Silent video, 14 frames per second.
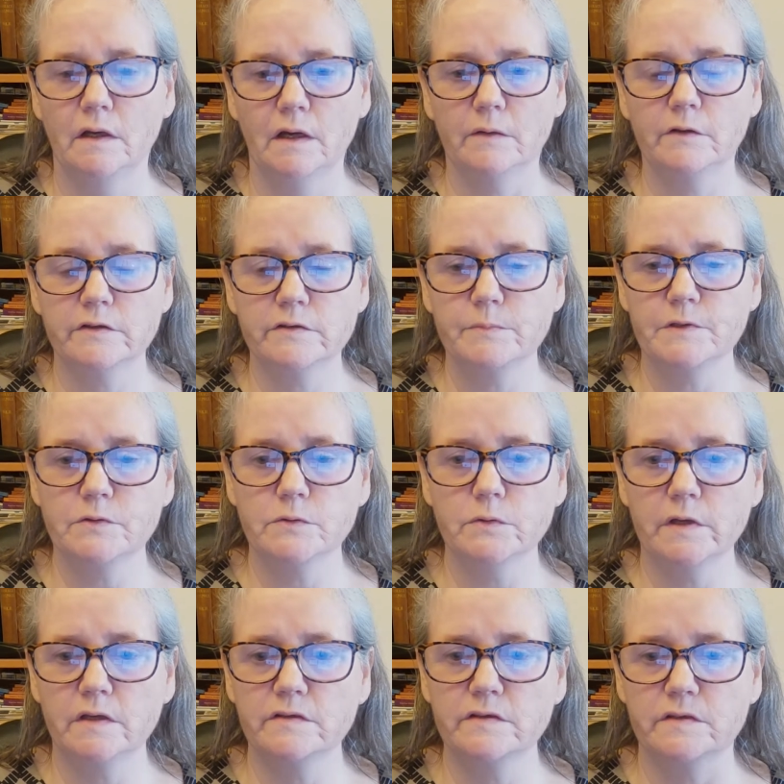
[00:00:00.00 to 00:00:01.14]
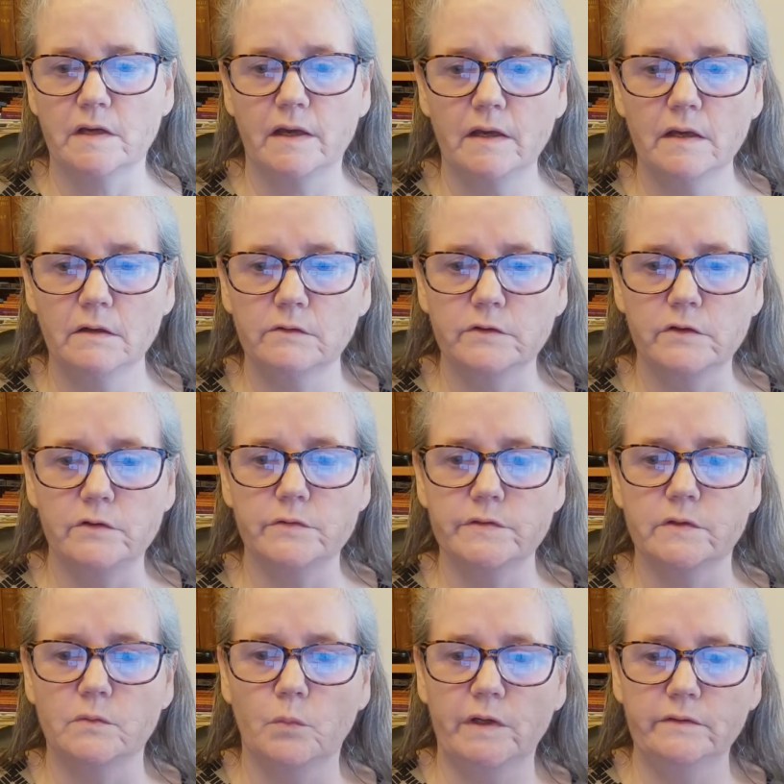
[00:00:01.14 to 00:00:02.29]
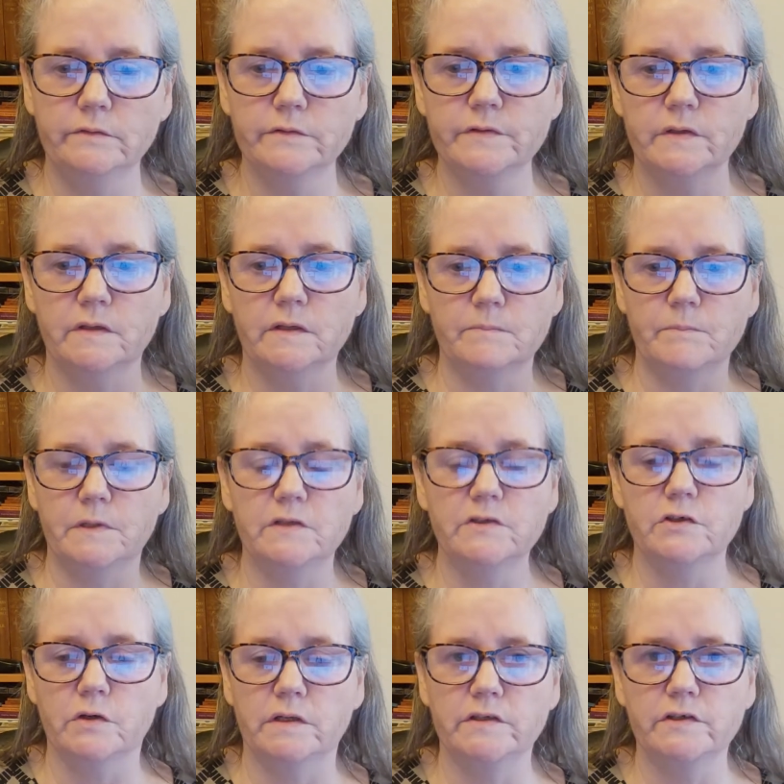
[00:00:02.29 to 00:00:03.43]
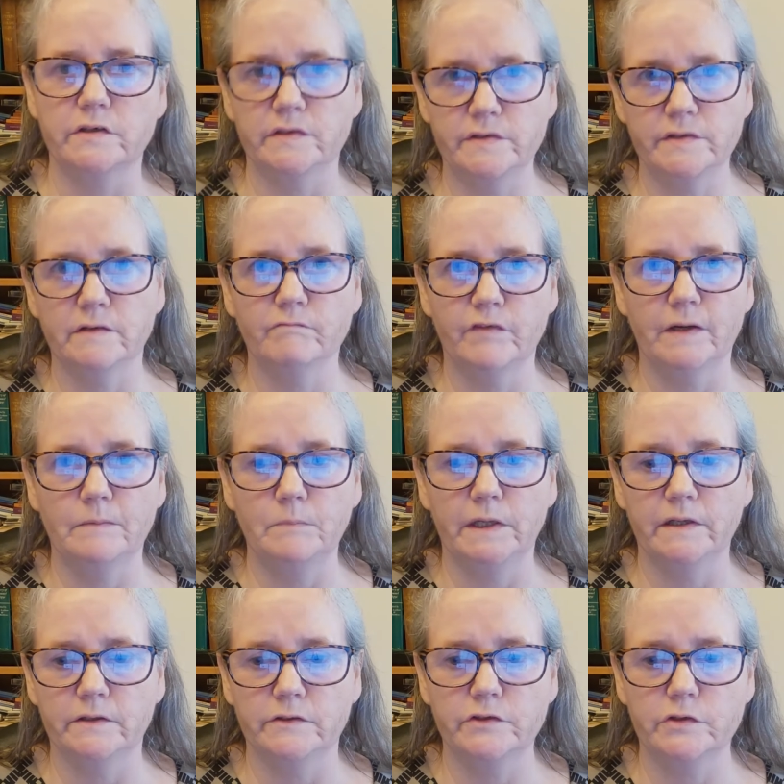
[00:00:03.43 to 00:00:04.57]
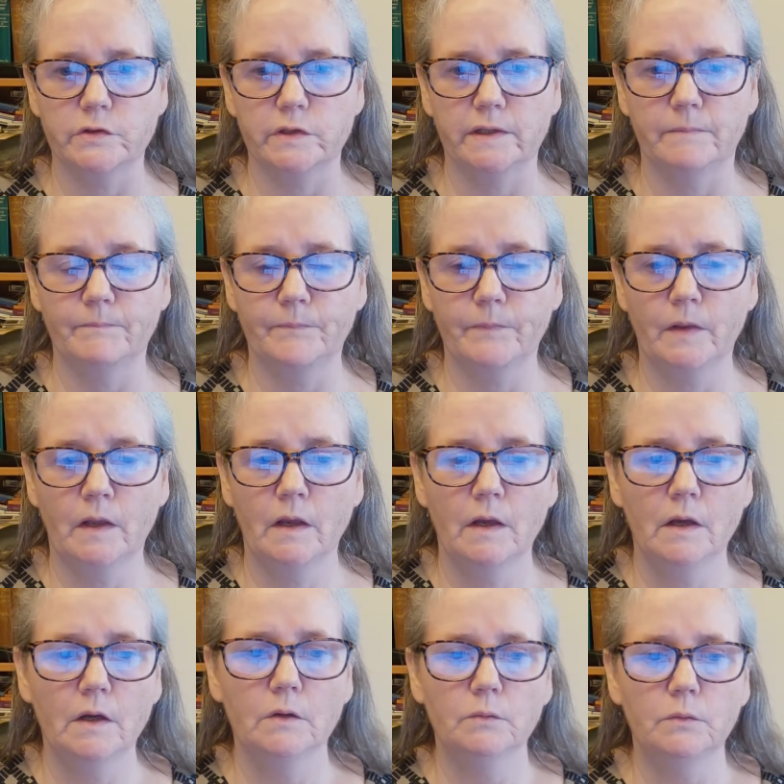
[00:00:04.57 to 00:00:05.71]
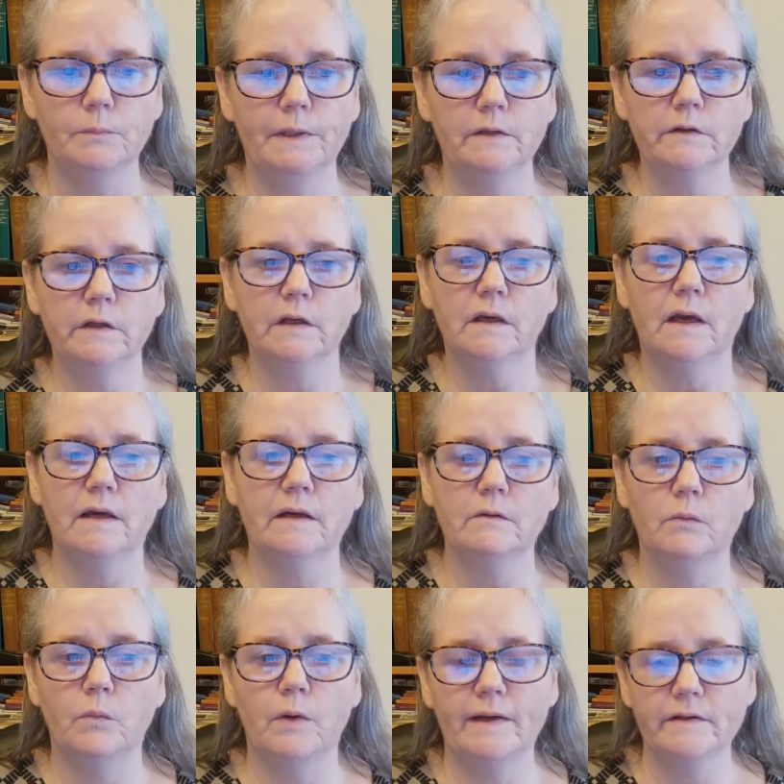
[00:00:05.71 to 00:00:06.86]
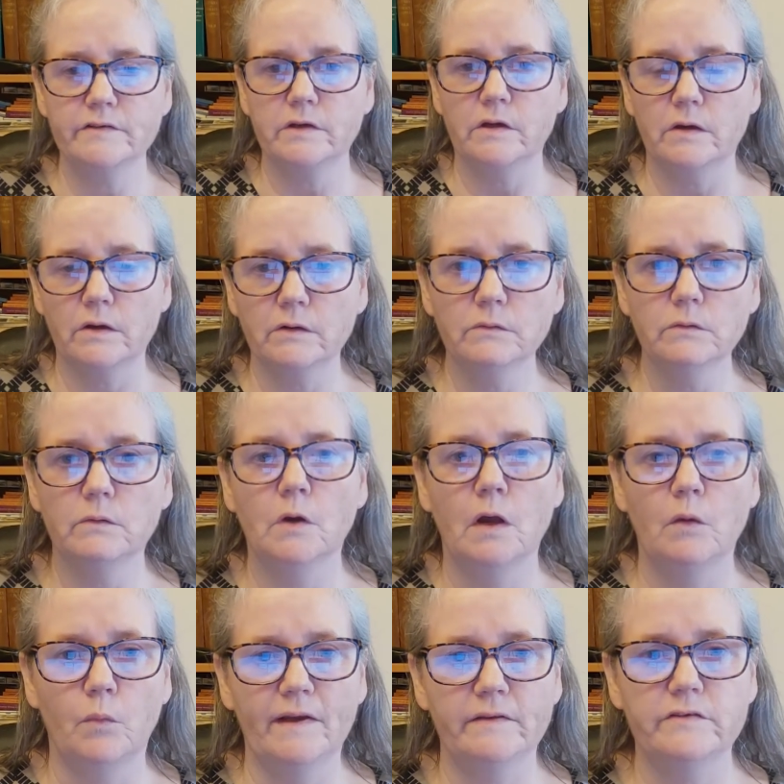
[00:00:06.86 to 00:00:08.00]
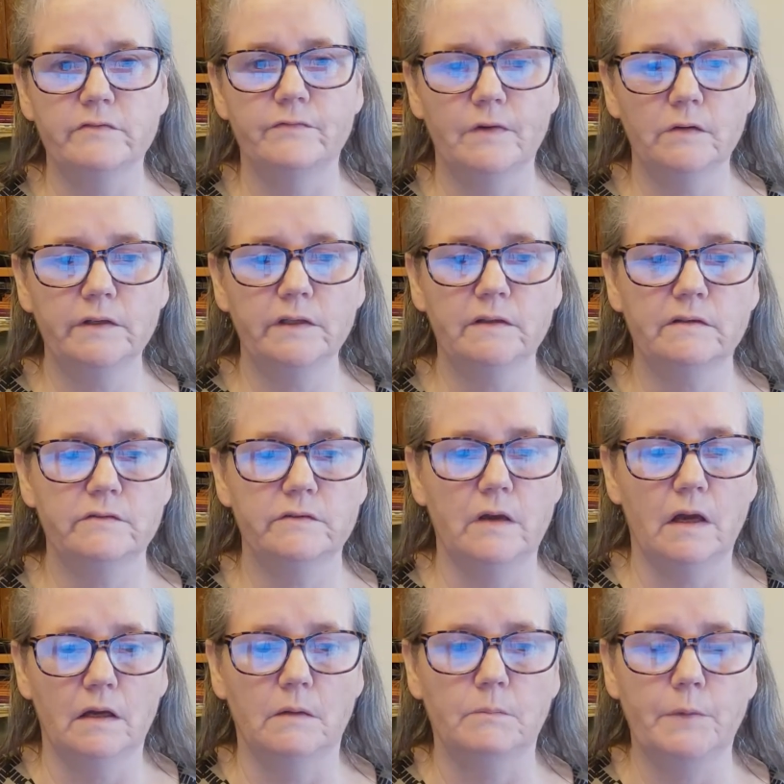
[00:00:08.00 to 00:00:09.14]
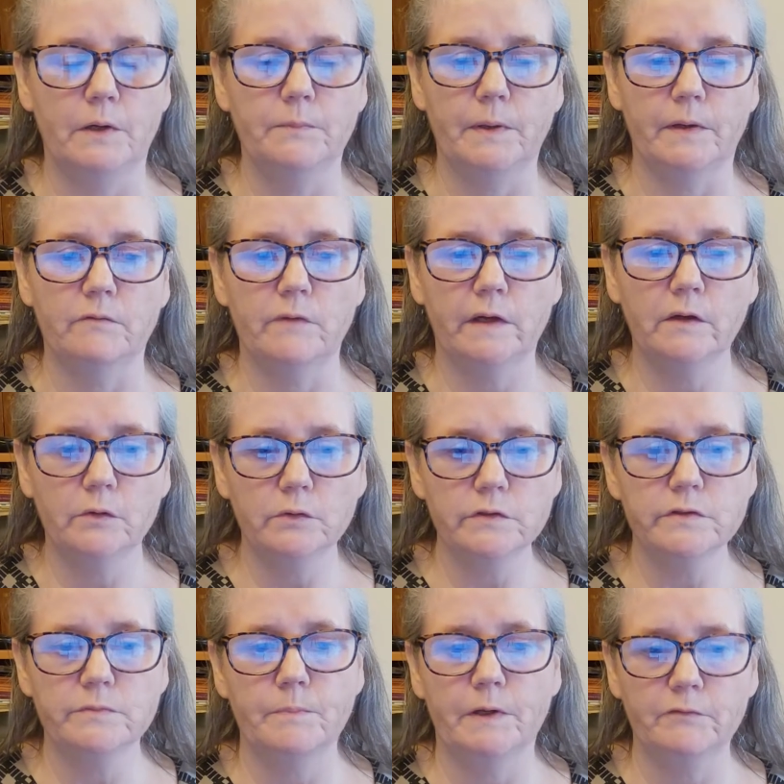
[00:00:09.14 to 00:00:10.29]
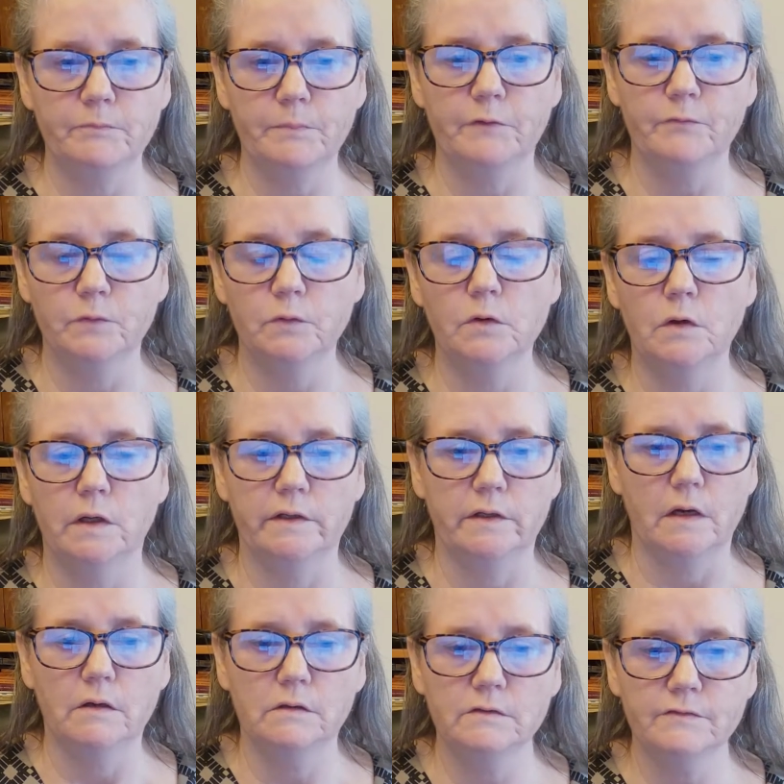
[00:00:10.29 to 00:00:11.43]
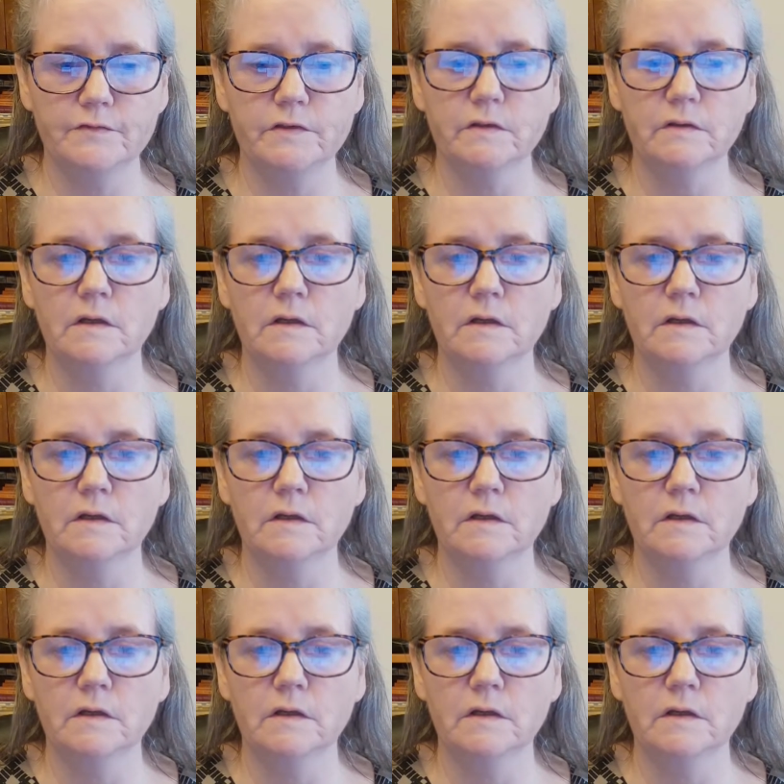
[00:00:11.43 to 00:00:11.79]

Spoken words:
I'm going to be talking today on using wills and administrations in family history. We'll be looking at where to go, where to find probate records both before and after